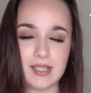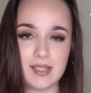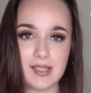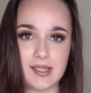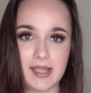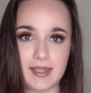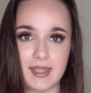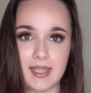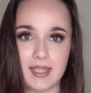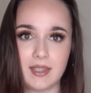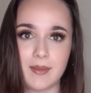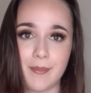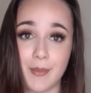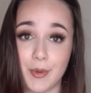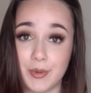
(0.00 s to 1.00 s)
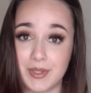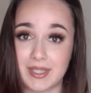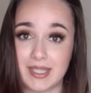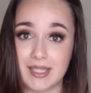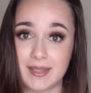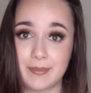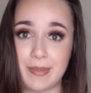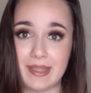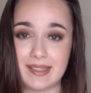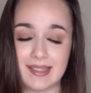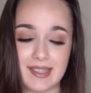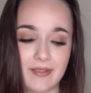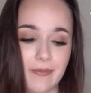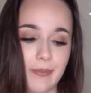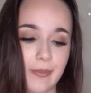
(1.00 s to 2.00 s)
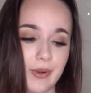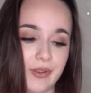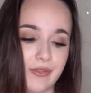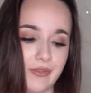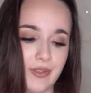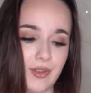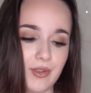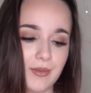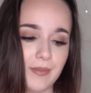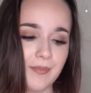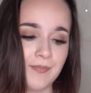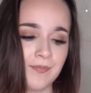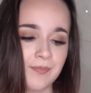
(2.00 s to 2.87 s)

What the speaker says: This is, I think, the most expensive perfume.